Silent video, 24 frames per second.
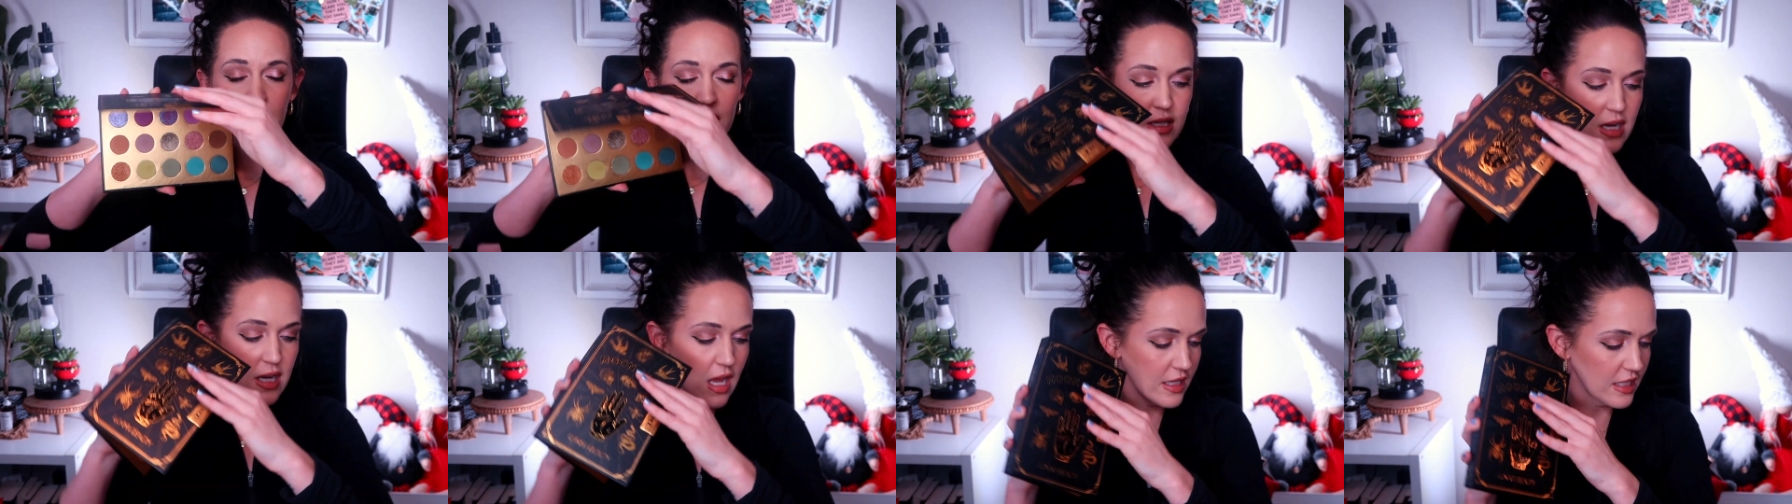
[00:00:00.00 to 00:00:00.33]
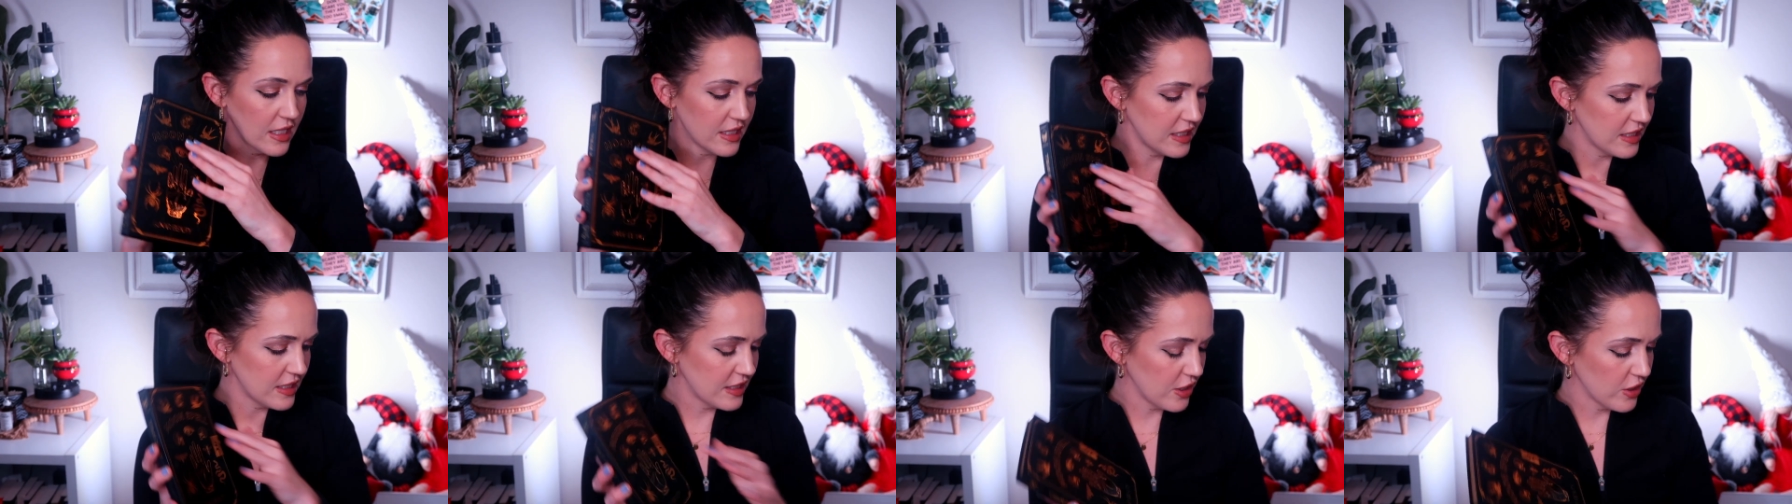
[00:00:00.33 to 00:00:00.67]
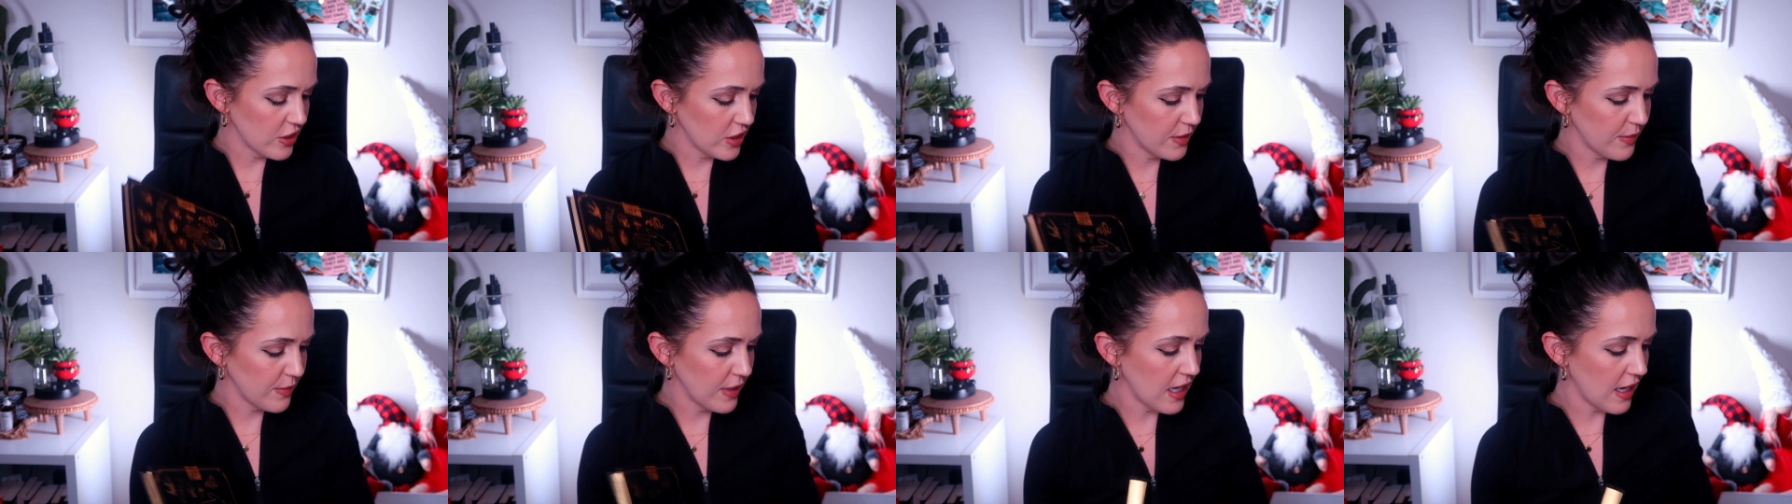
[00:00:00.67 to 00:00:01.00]
Not
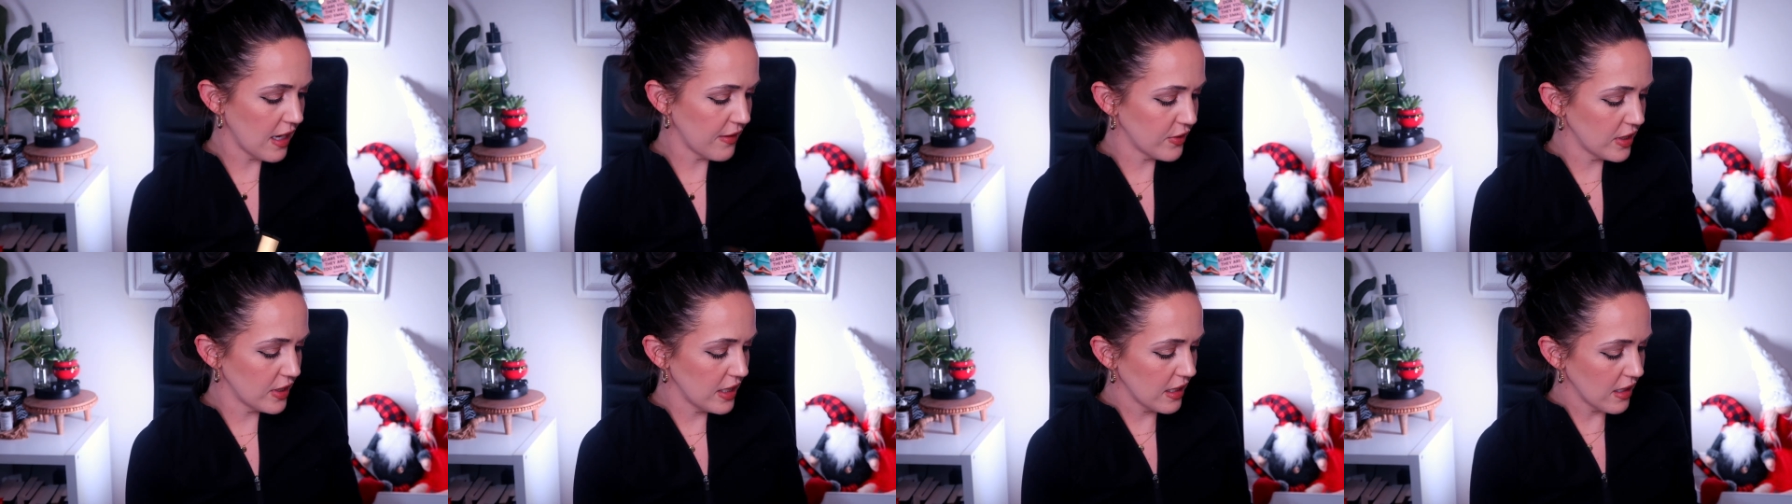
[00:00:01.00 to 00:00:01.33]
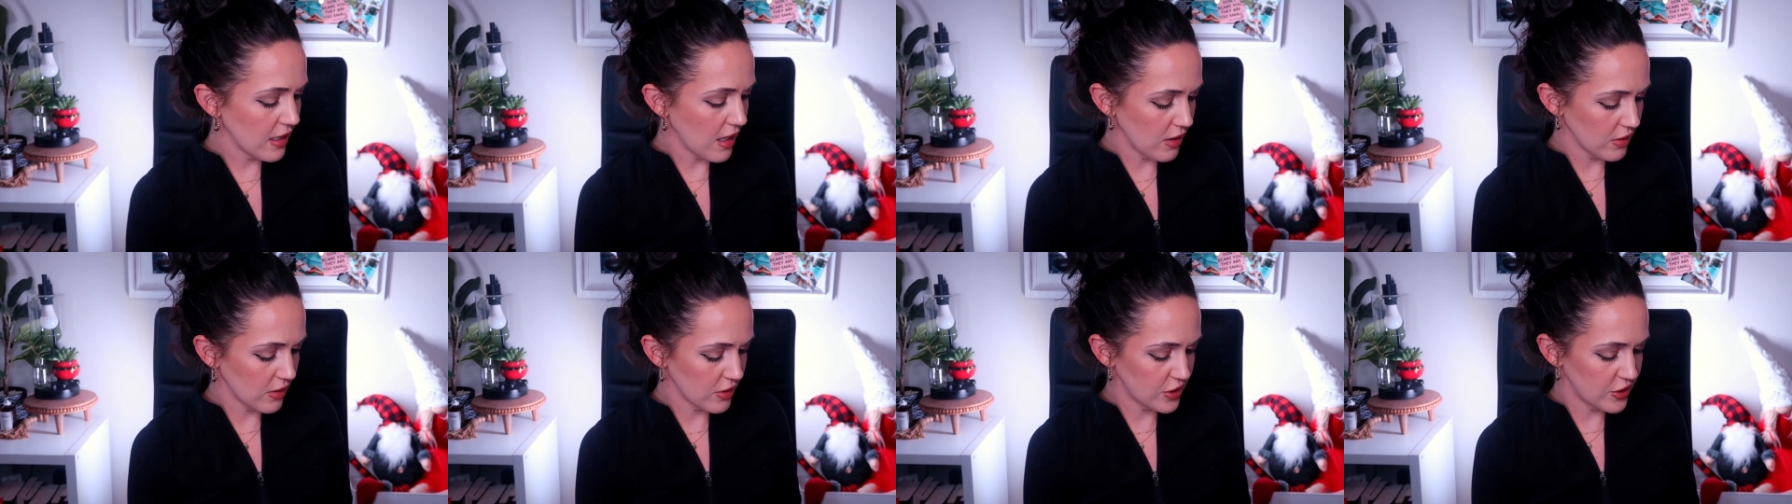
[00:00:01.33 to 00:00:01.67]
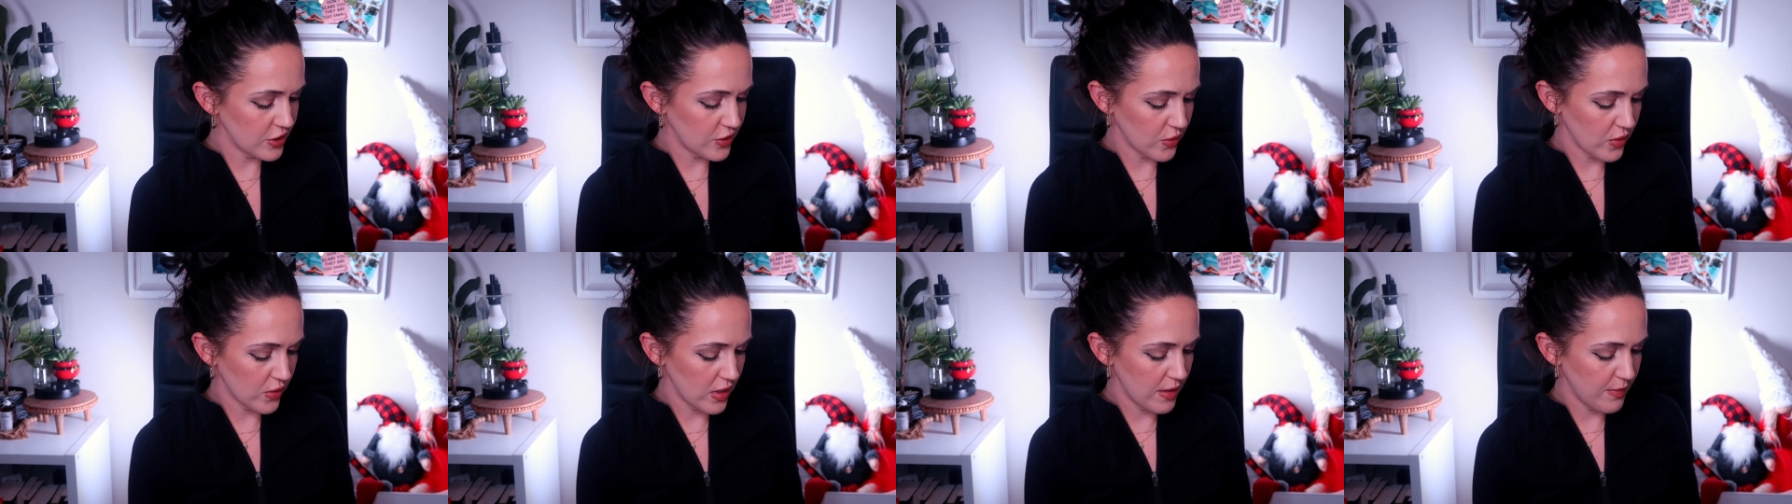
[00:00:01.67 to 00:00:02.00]
necessarily my everyday color
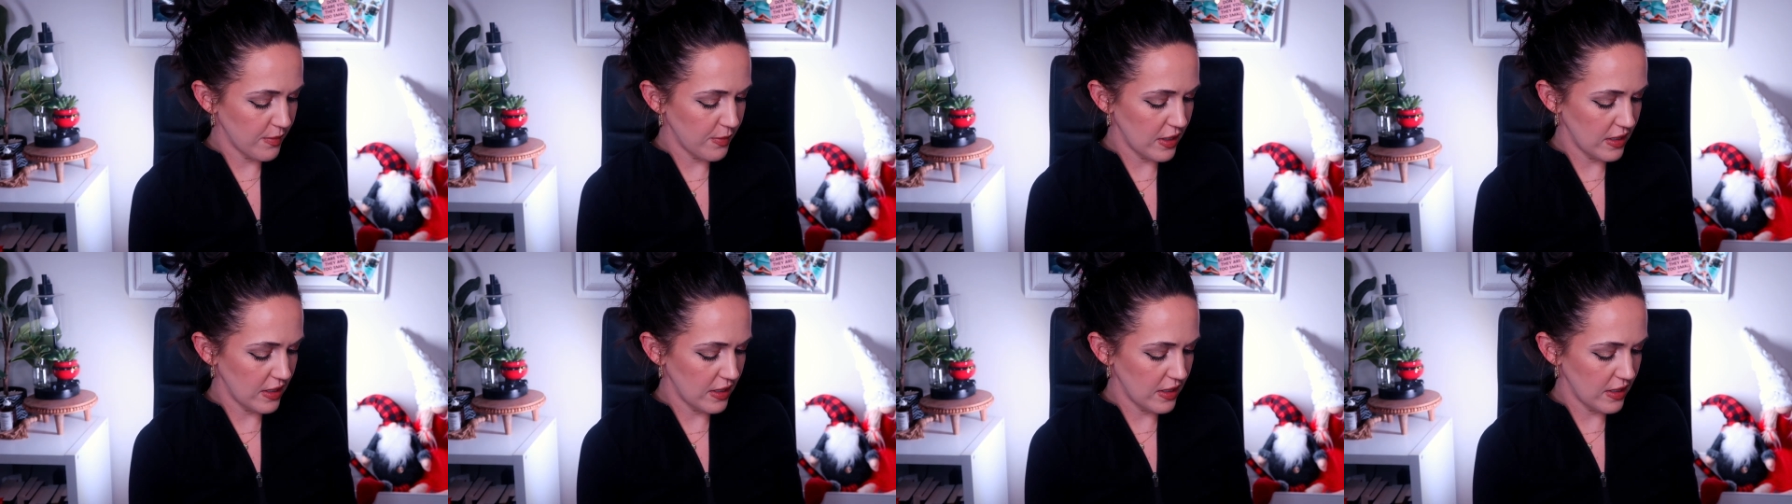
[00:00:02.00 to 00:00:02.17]
story,